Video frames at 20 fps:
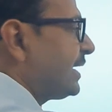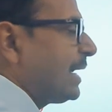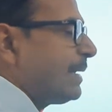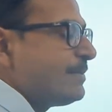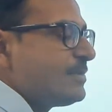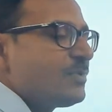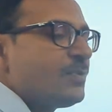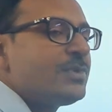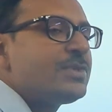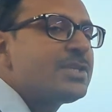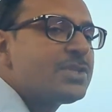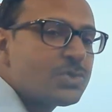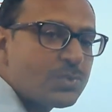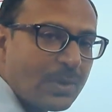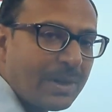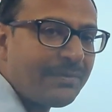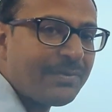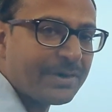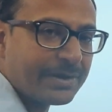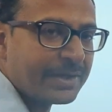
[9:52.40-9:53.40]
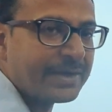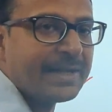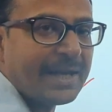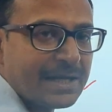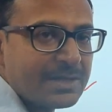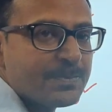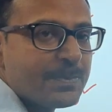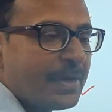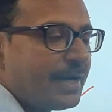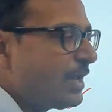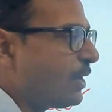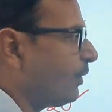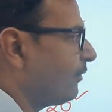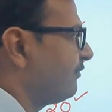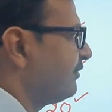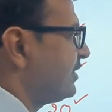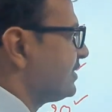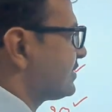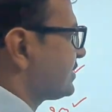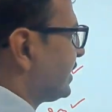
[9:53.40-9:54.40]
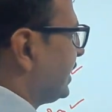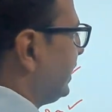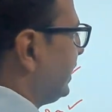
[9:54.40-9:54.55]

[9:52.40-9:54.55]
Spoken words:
times, which is 1200. That's pretty obvious,